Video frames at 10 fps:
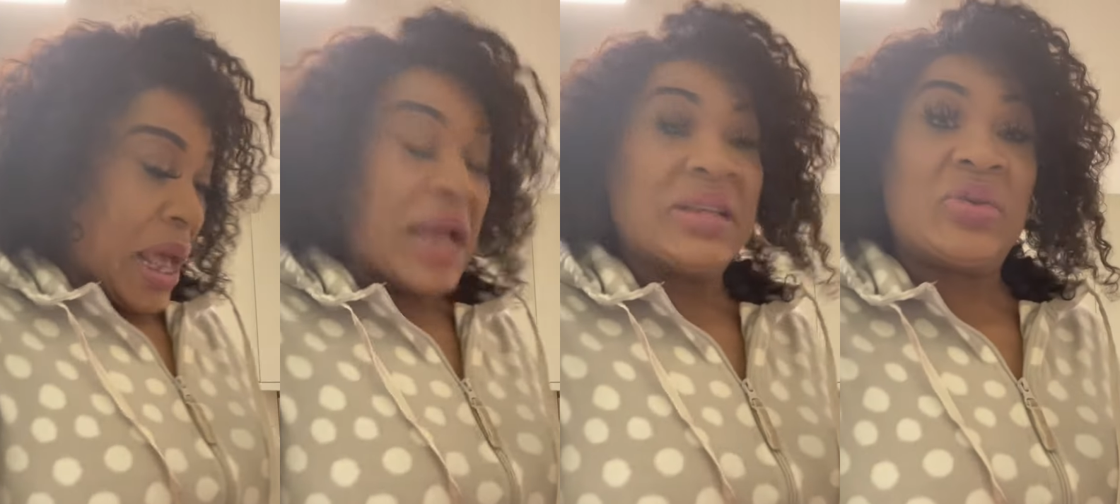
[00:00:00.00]

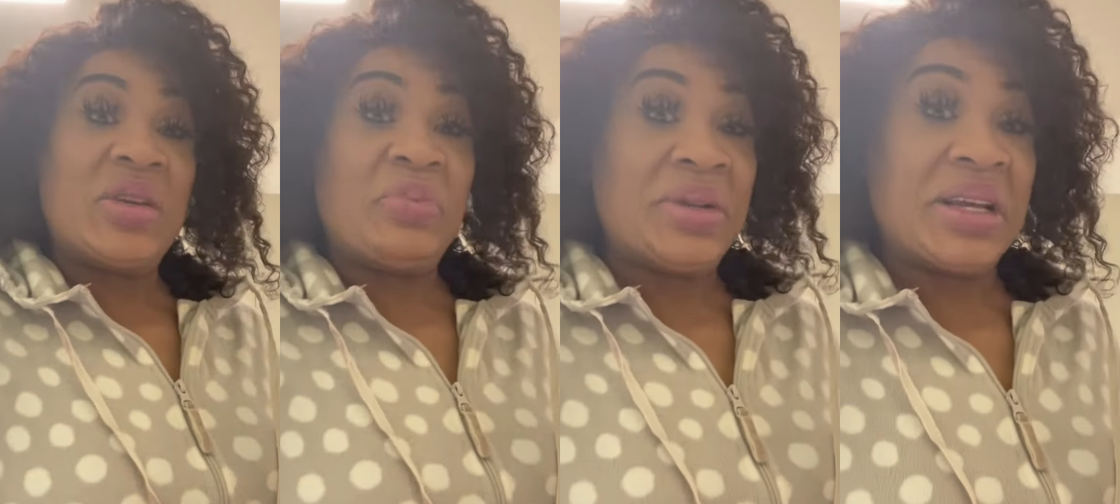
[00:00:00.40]
and the
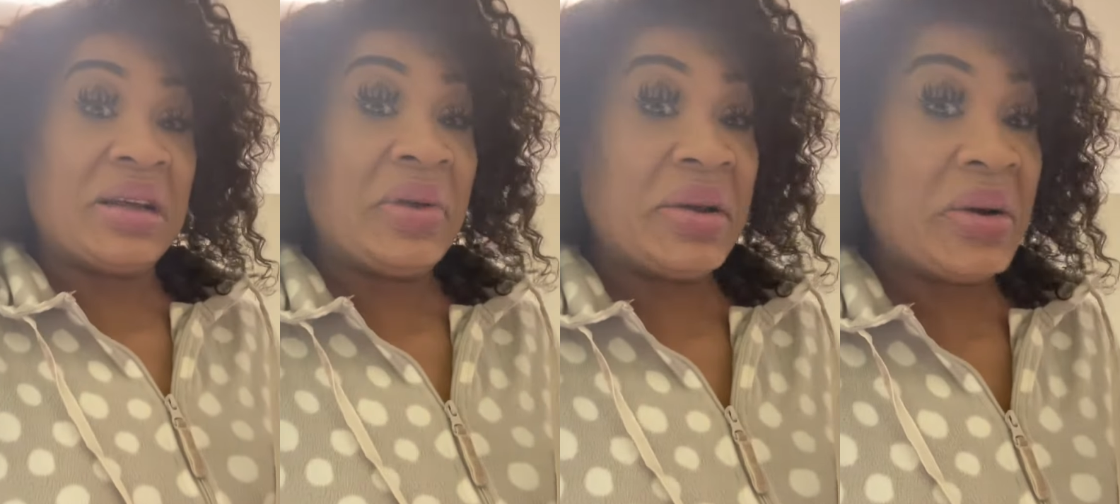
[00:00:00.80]
sweet
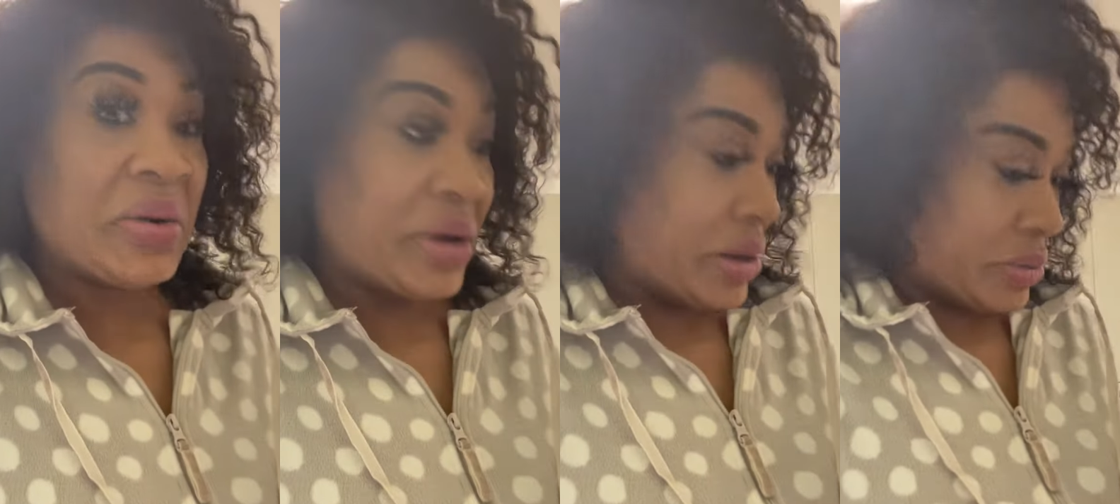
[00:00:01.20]
potato with the
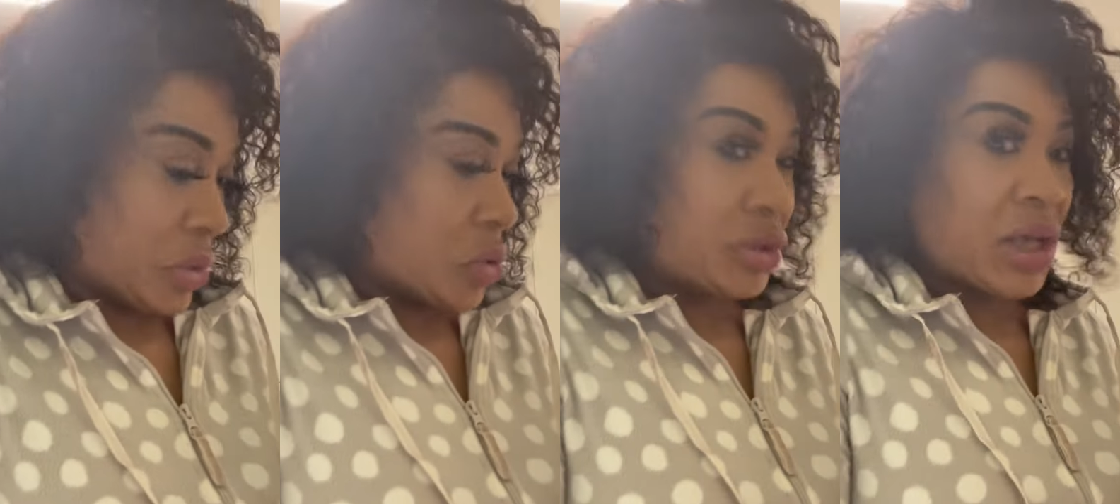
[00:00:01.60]
curry,
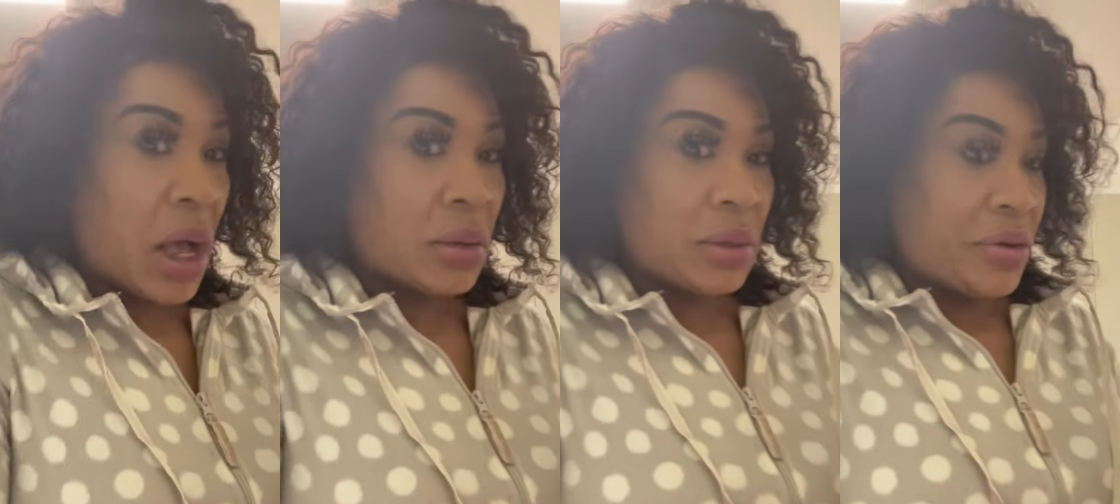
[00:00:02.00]
no sir,